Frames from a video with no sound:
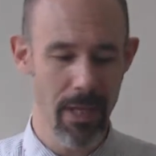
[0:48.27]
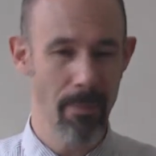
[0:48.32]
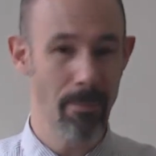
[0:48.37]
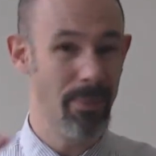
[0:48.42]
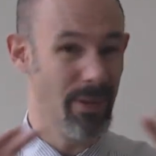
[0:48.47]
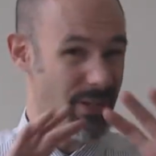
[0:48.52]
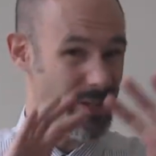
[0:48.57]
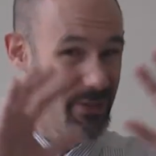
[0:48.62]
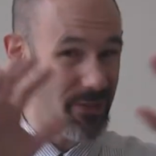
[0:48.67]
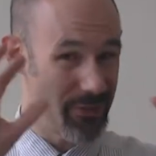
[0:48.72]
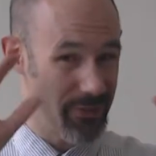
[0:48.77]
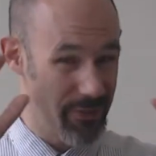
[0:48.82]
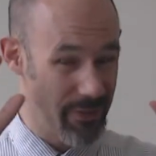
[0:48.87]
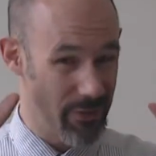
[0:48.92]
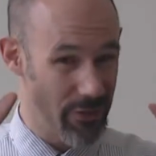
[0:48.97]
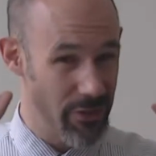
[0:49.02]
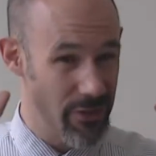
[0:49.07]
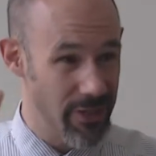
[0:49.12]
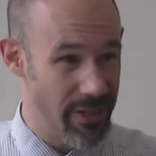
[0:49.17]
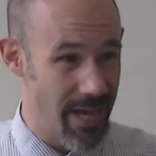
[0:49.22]
But the
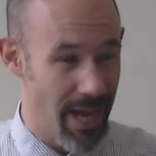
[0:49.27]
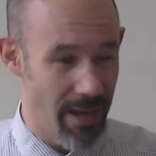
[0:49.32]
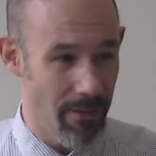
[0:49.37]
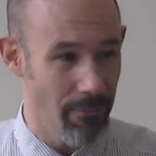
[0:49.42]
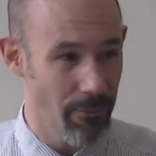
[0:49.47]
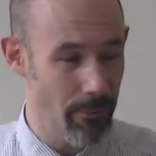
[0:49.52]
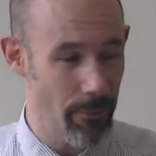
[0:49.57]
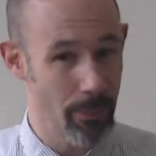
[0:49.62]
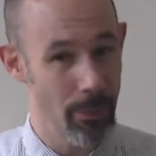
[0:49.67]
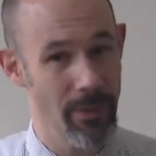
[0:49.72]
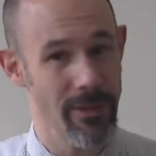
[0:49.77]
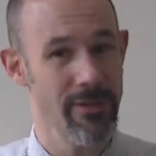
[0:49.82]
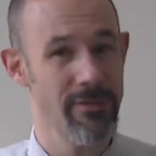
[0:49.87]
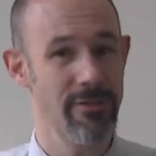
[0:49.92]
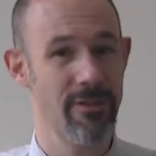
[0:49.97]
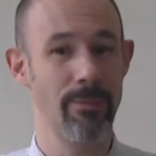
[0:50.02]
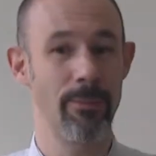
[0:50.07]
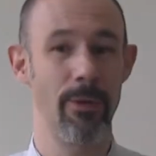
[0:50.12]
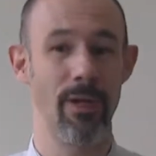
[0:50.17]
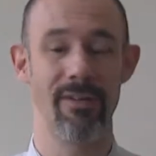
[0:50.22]
general
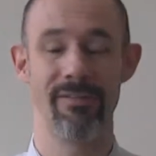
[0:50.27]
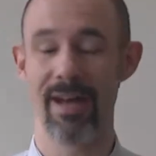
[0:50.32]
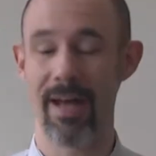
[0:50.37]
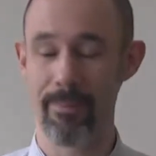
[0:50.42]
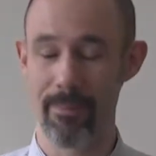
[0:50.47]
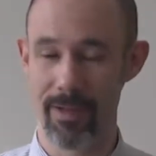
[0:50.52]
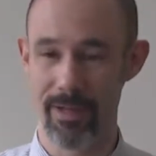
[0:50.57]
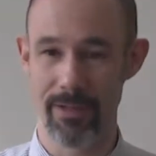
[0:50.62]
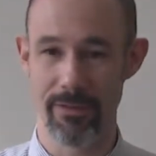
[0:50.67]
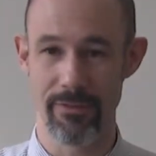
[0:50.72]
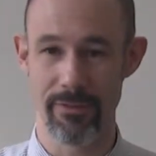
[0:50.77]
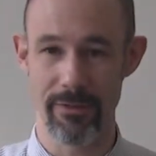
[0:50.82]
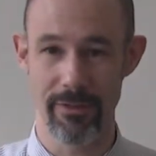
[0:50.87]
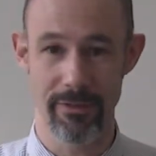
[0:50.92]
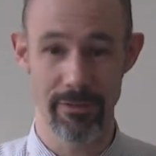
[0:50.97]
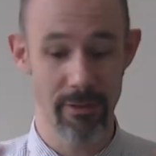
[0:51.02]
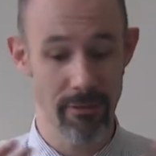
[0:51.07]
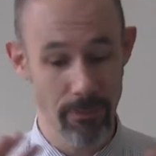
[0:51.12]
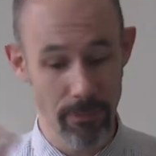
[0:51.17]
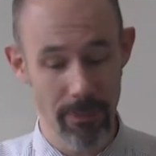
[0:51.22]
principle of
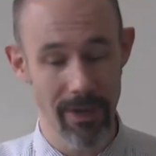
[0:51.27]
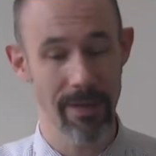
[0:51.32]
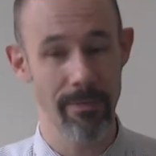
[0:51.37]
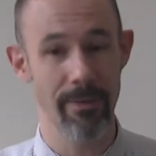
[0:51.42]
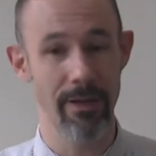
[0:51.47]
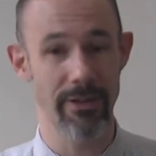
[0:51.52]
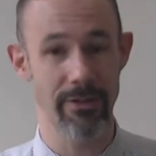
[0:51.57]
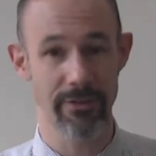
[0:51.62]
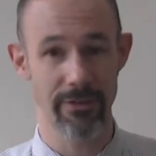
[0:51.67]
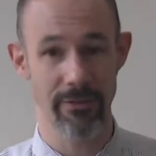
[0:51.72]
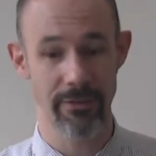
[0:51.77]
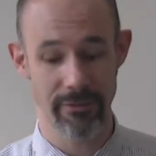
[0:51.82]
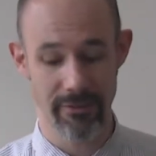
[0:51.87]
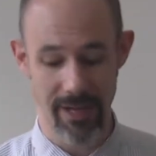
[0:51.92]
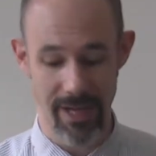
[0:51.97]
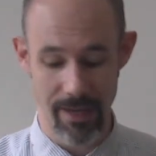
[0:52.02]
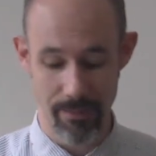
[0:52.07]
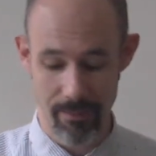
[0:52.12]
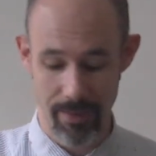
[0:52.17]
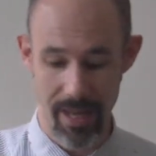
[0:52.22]
ambulances is pretty much the
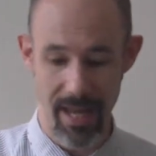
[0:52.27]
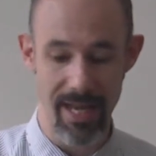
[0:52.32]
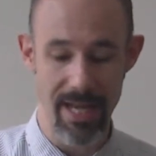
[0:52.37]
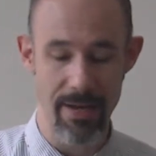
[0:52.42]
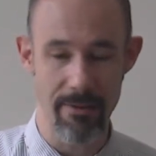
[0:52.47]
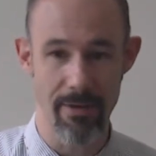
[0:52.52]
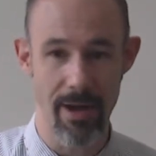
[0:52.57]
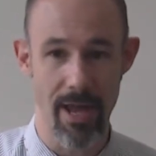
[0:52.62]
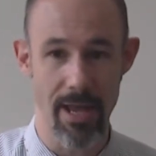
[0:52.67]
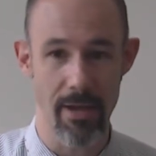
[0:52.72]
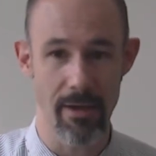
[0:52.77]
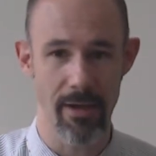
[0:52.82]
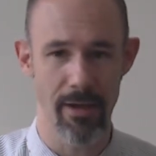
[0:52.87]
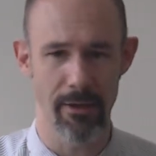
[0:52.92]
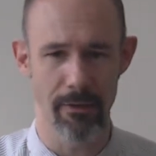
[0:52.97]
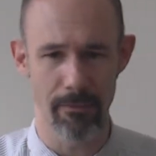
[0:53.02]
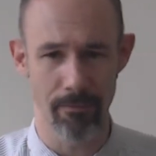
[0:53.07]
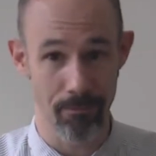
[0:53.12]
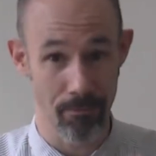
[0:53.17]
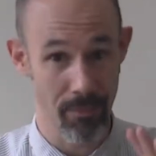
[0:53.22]
same anywhere you
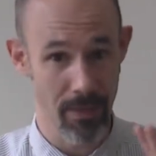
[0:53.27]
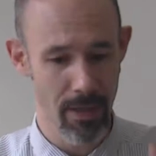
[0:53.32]
go.